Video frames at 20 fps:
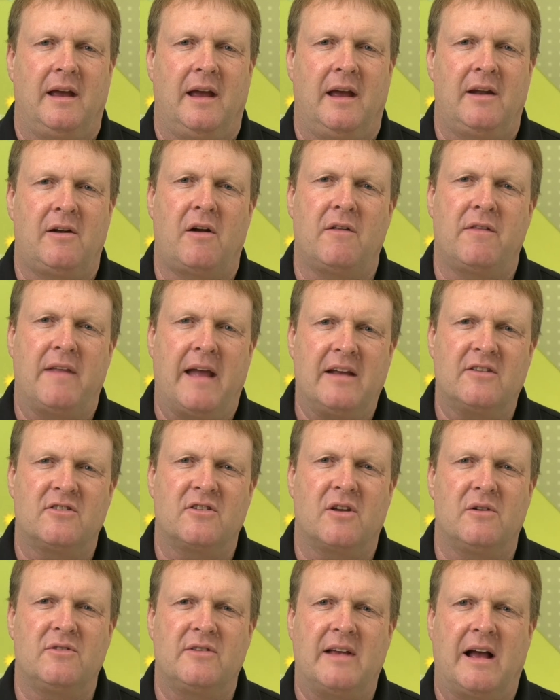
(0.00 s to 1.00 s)
And our thanks
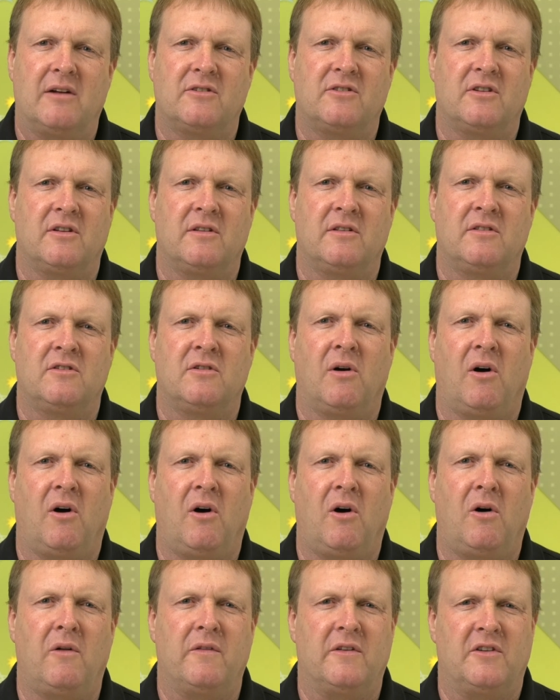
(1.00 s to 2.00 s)
goes out to
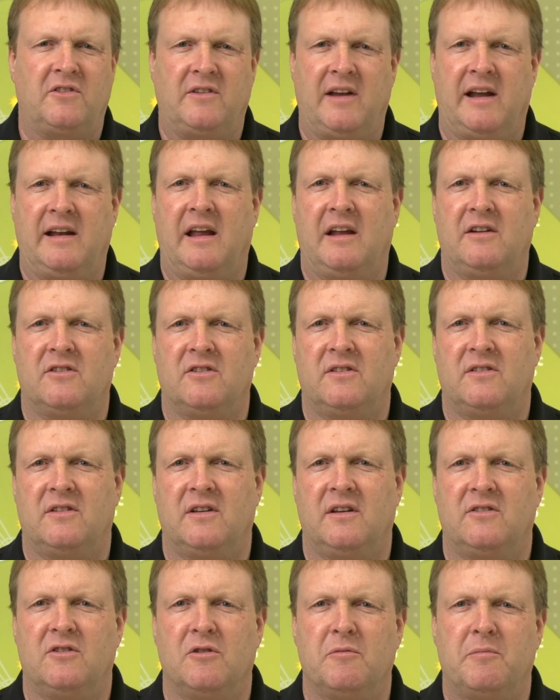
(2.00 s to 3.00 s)
all the state
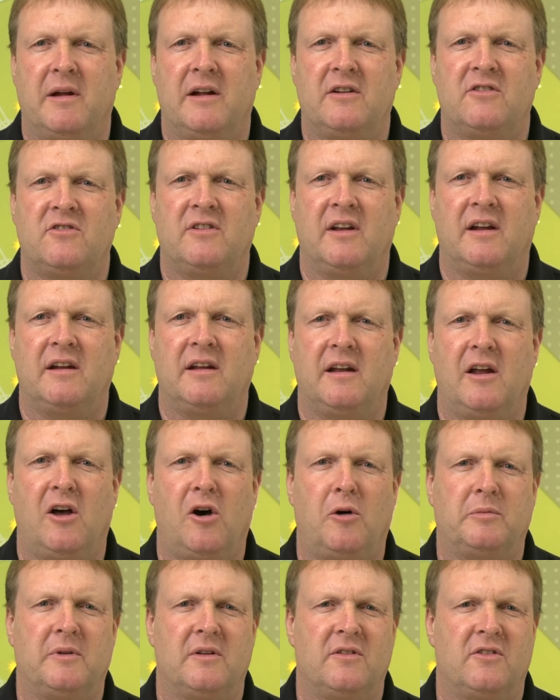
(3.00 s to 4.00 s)
agencies who pitched in and
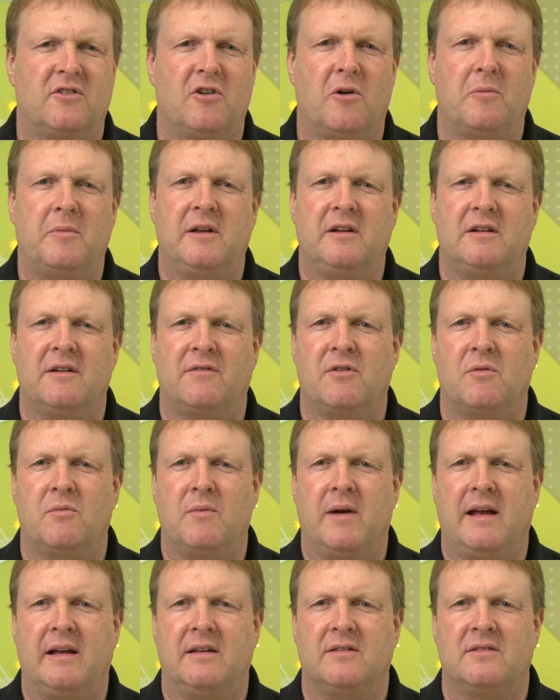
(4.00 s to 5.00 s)
helped in so many different
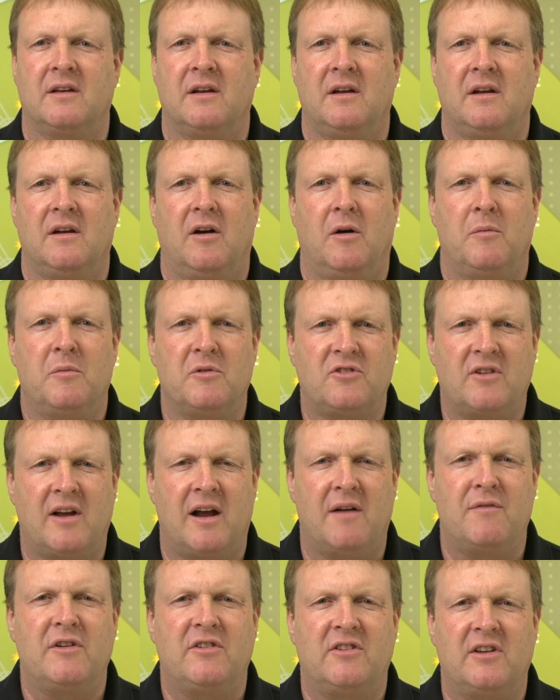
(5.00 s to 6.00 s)
ways. Almost
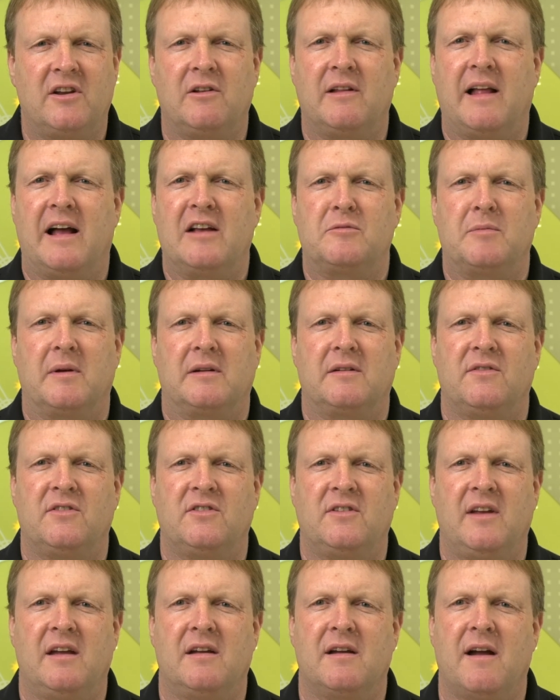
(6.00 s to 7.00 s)
every single aspect of
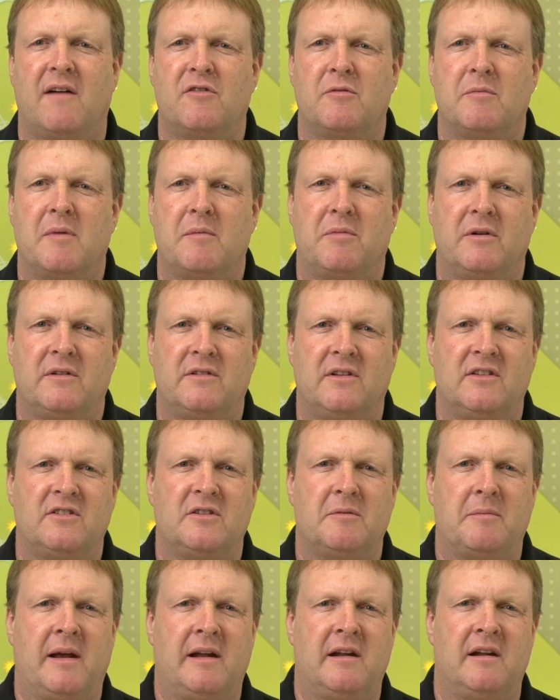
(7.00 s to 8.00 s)
state government
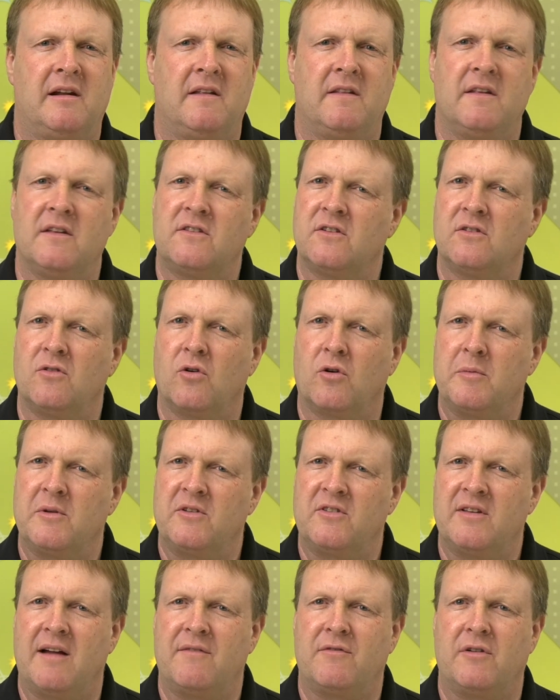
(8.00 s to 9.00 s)
participated in this
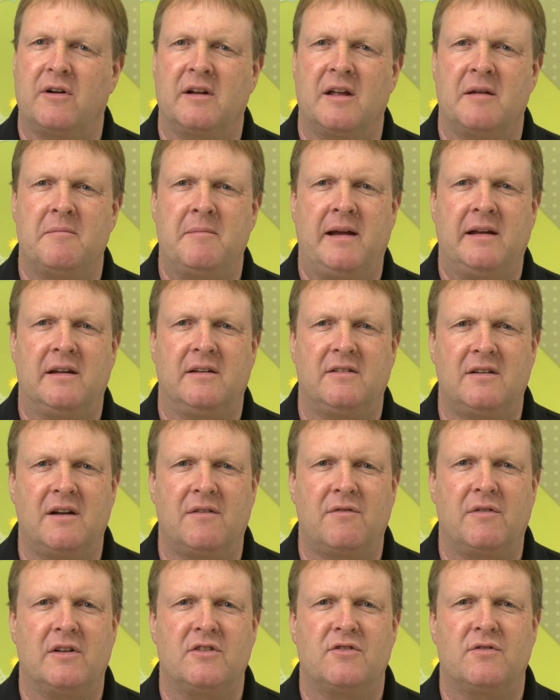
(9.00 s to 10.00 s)
enormous effort and made a
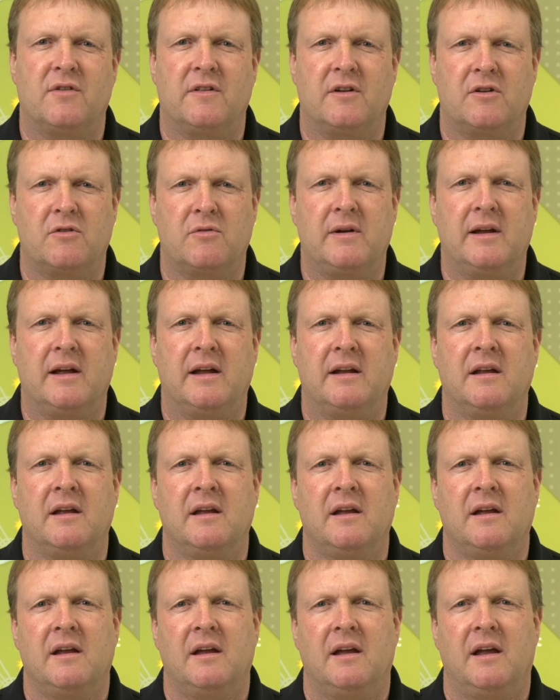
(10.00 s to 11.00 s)
difference for the grid
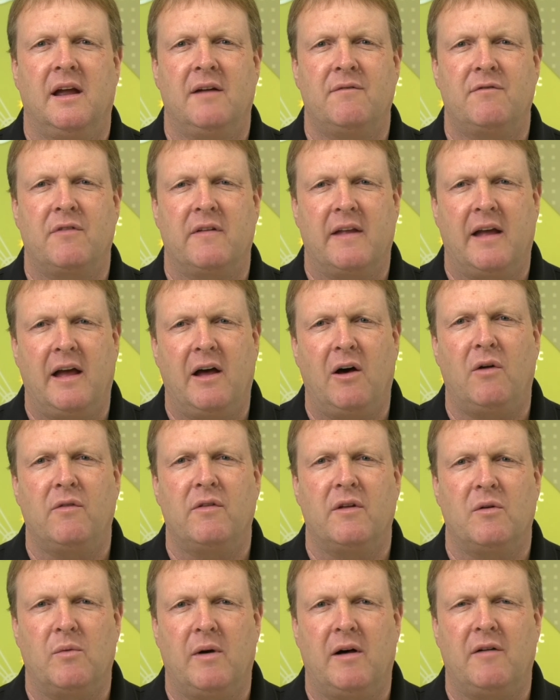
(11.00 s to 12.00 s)
and for the
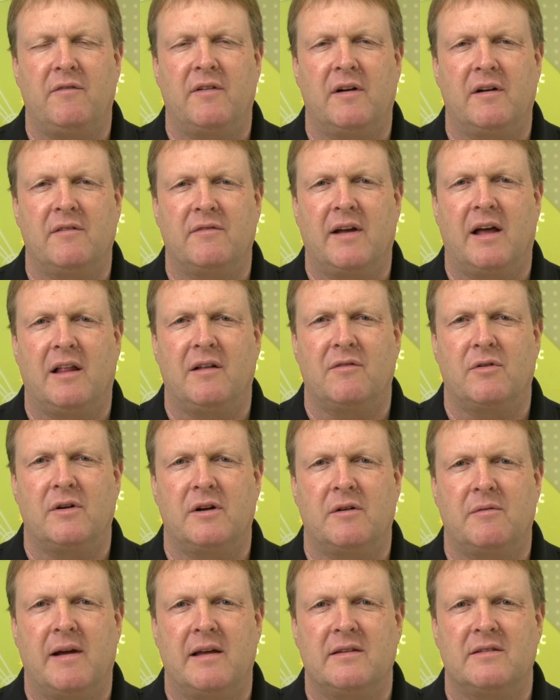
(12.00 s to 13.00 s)
health and welfare of
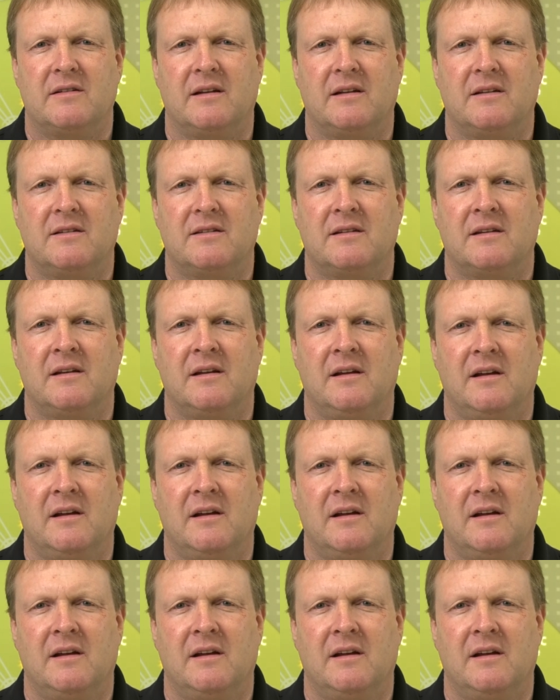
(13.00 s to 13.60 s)
California residents.